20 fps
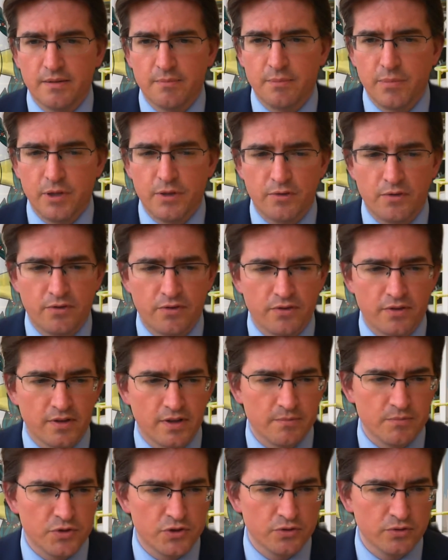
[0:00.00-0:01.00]
Both,
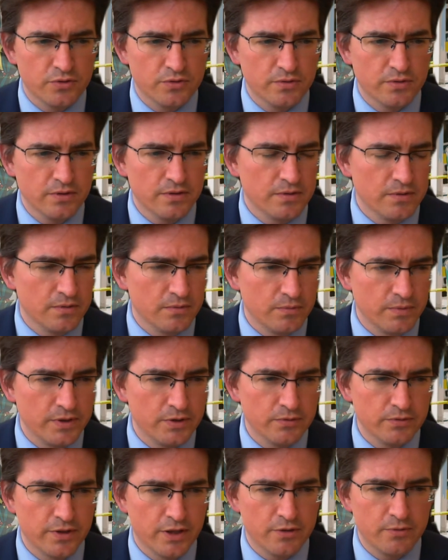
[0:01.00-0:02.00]
I'm sure we
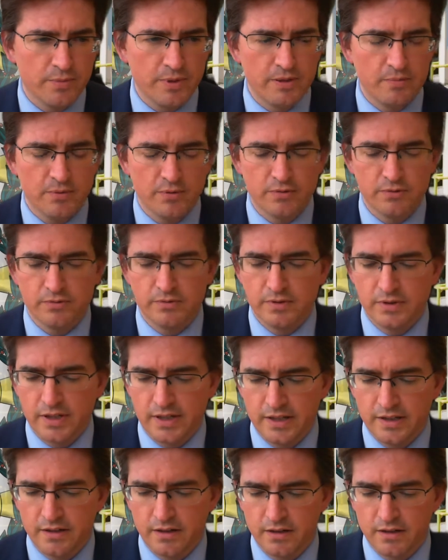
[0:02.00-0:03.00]
all know people
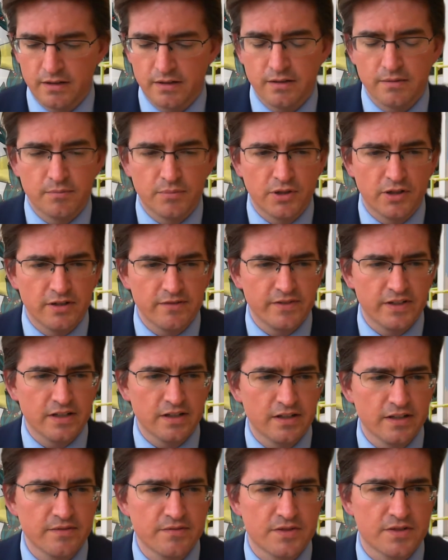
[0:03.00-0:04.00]
in our private
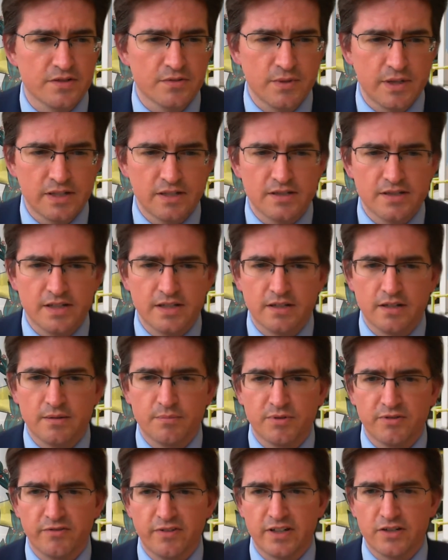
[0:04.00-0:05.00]
lives as well as in our
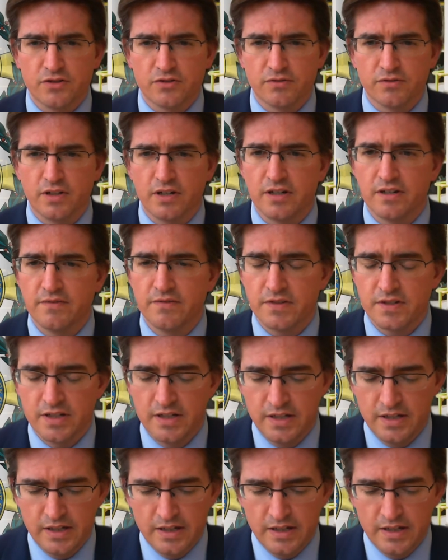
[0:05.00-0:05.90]
professional lives.